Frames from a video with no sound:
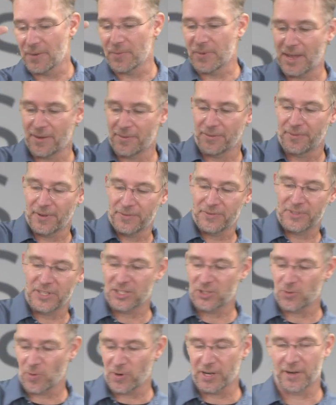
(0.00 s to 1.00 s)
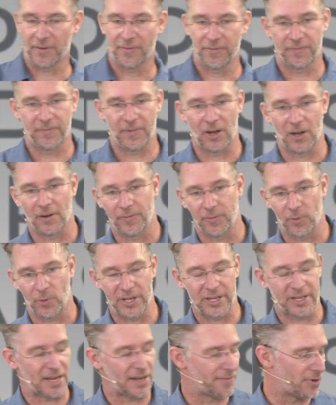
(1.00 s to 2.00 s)
we have a 15, 20, and
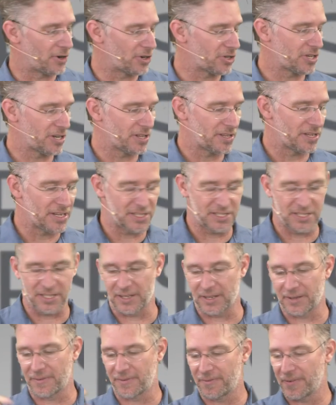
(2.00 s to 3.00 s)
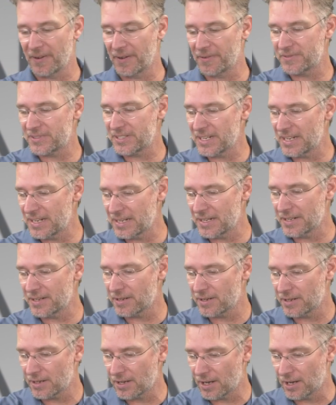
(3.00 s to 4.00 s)
40K version of these. The
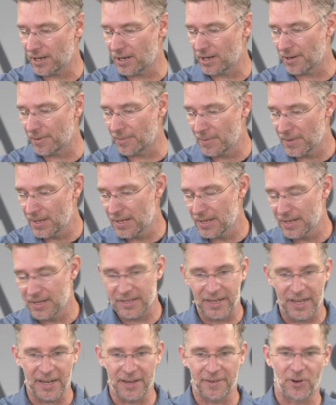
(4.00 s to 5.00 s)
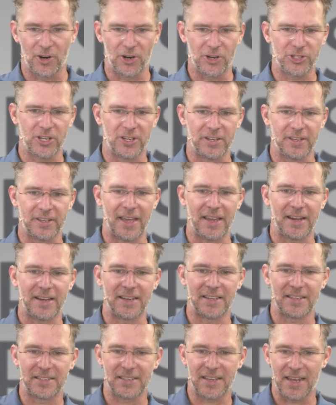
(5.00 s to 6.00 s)
15K version, that
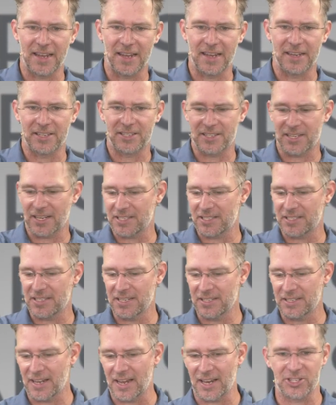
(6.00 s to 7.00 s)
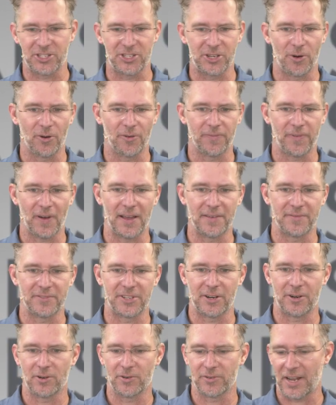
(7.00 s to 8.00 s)
is a
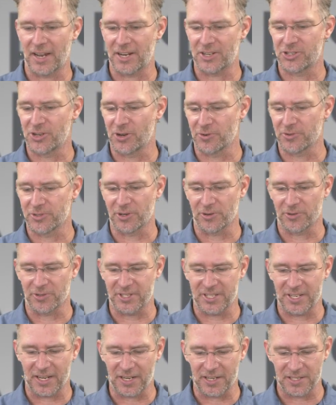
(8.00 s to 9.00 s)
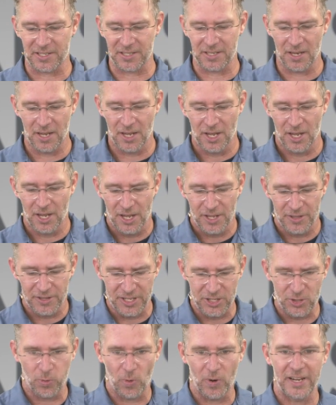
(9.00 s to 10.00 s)
60-050-006.
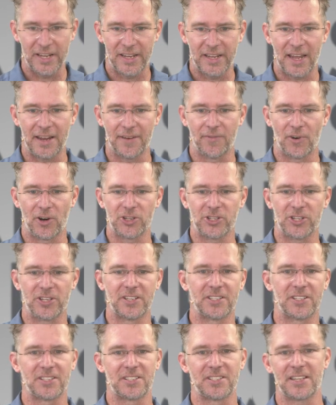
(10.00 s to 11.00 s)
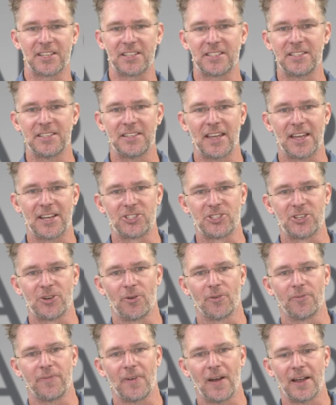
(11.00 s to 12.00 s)
The 20K version is the
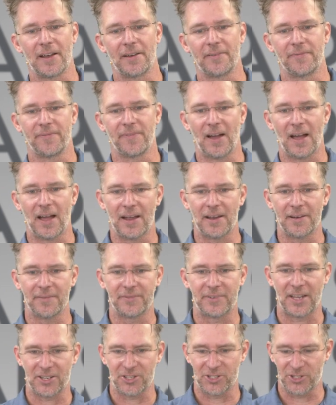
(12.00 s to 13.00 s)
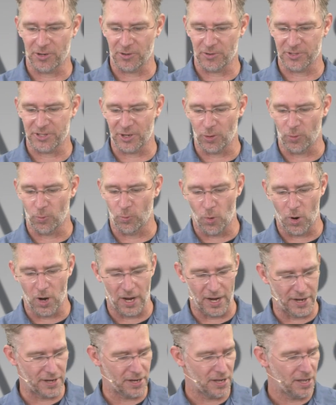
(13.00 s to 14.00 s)

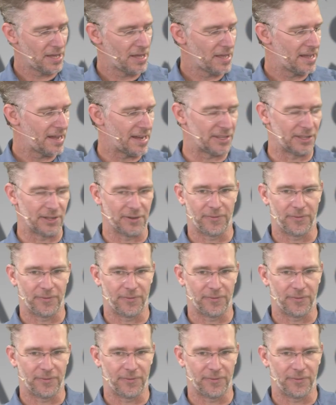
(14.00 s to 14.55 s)
60-055-001, and the